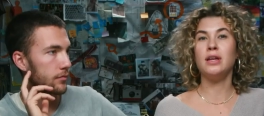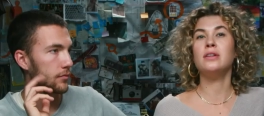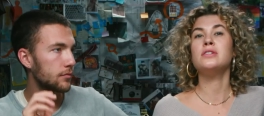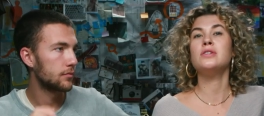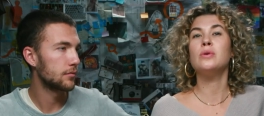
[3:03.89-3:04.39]

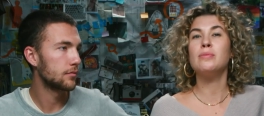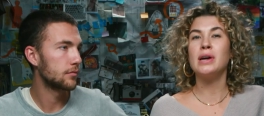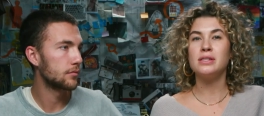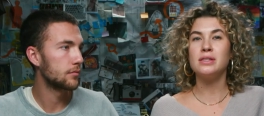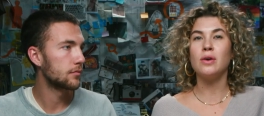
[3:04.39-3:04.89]
Speaker 1: into a
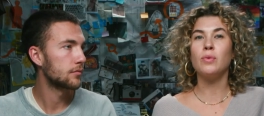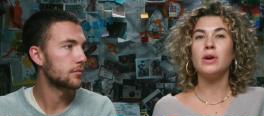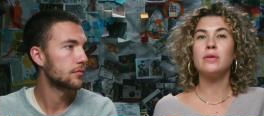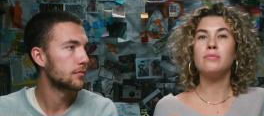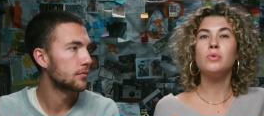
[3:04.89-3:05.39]
mindset
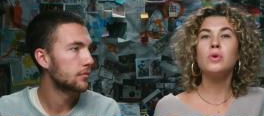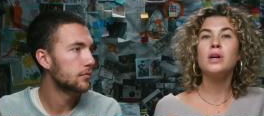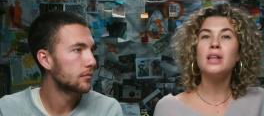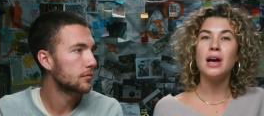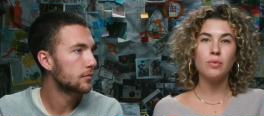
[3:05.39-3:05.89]
where you're more
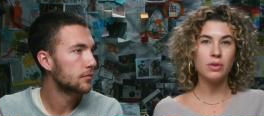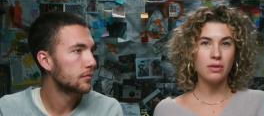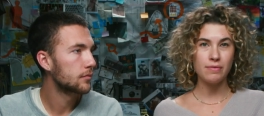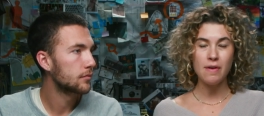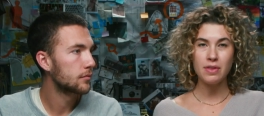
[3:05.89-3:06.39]
aligned with
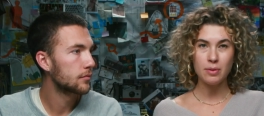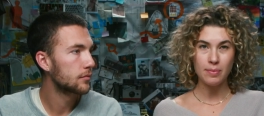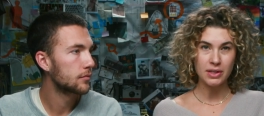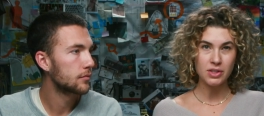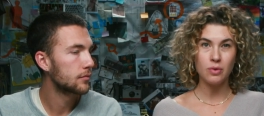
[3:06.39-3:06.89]
the fifth
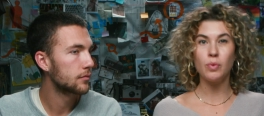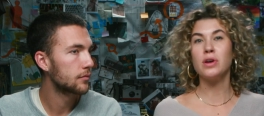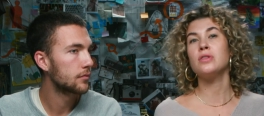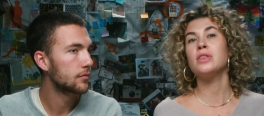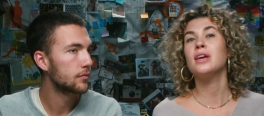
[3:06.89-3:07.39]
dimension,
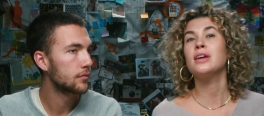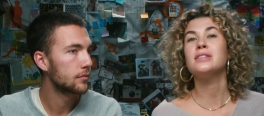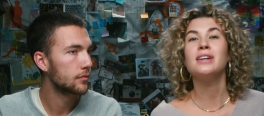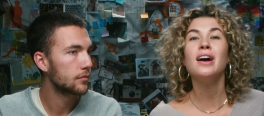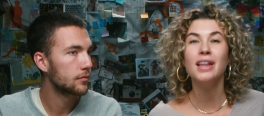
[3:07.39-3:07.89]
where your thing
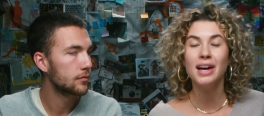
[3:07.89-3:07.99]
is not